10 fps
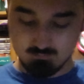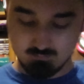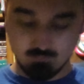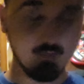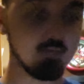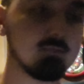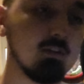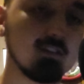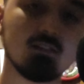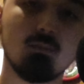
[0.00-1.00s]
there really wasn't
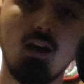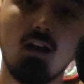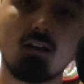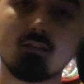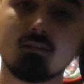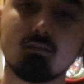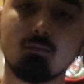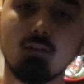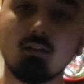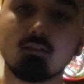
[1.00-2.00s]
much in the box, to be
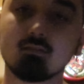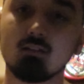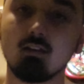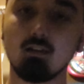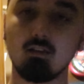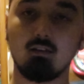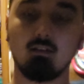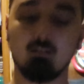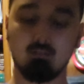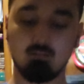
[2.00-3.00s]
honest.
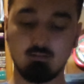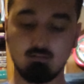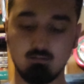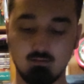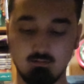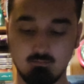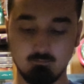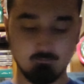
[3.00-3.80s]
Um,